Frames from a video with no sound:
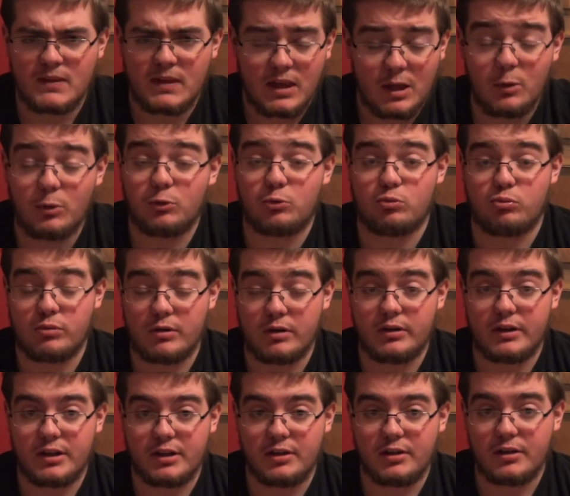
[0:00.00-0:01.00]
It was
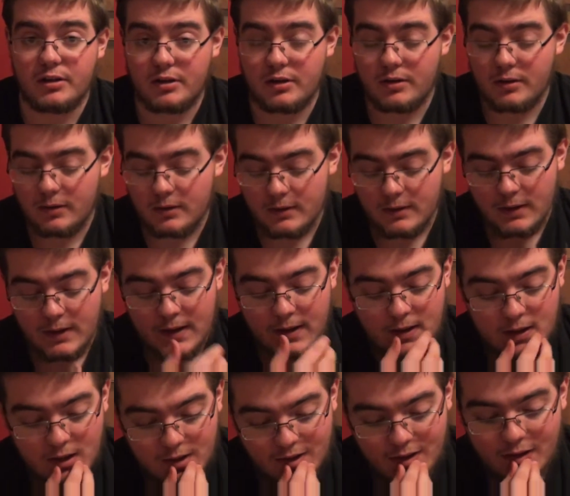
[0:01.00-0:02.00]
really good.
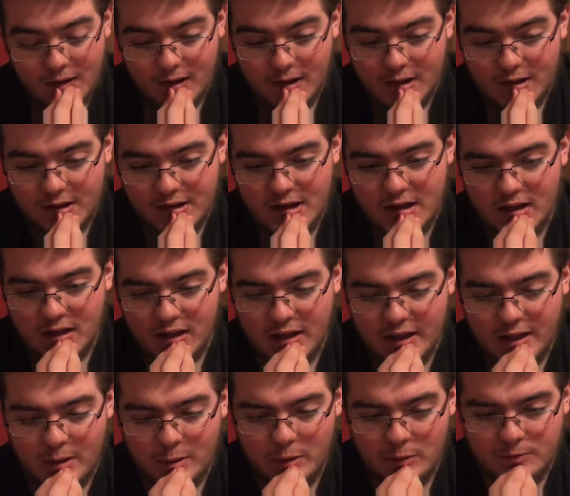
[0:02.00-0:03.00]
Kind of
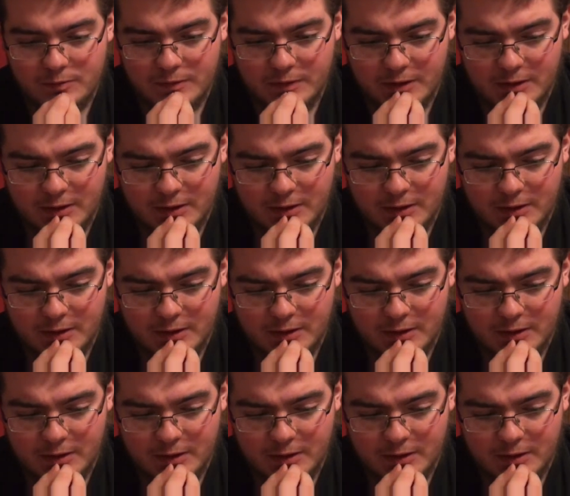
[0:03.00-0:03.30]
like with